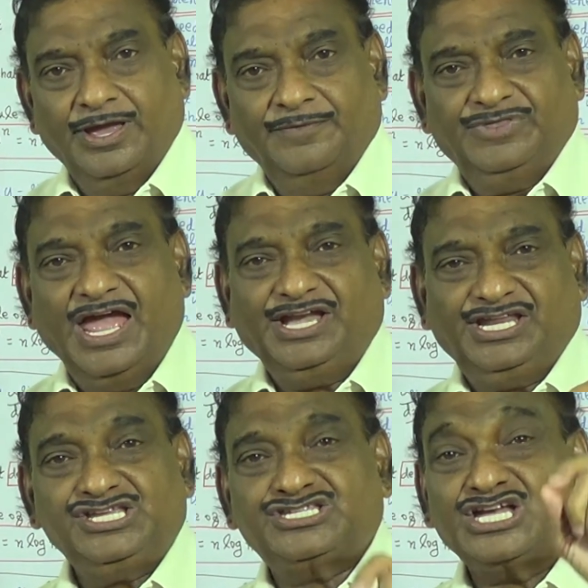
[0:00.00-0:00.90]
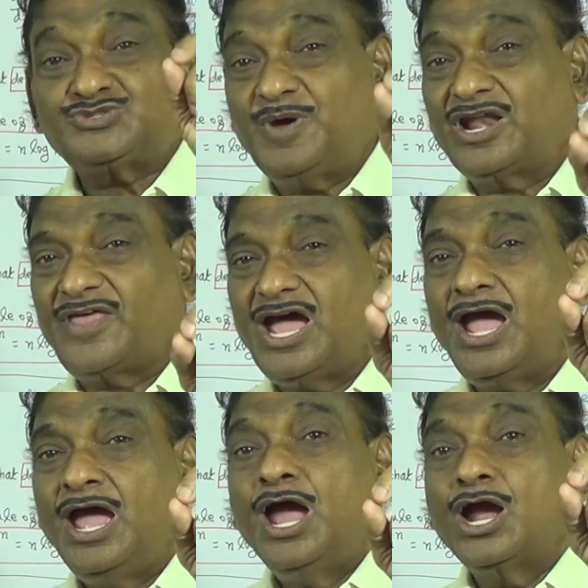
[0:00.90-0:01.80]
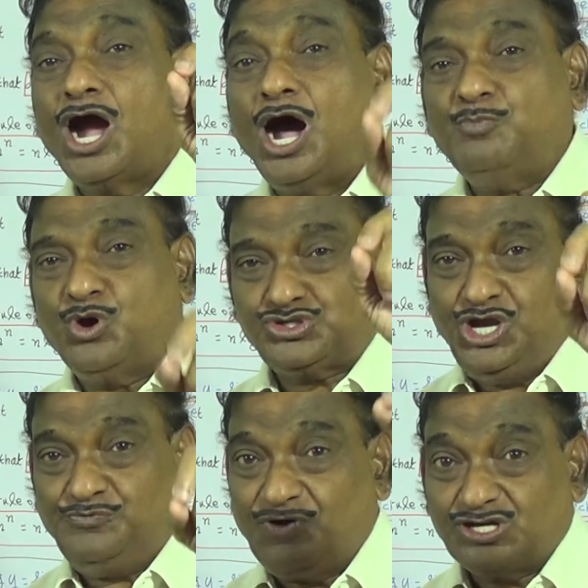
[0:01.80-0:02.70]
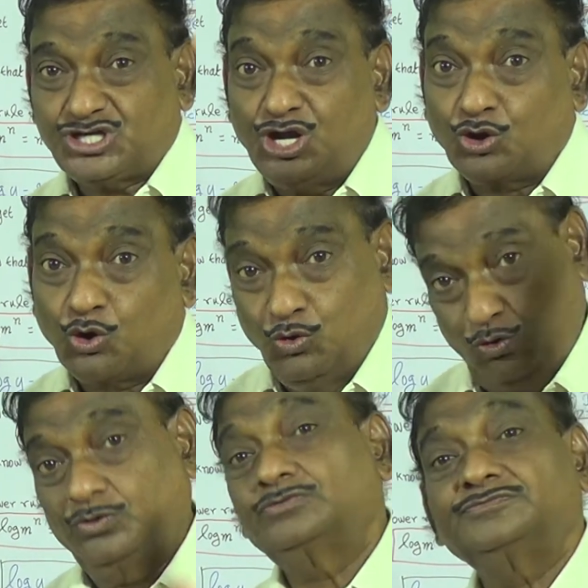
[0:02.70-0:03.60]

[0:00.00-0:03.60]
That is as per the composite function rule.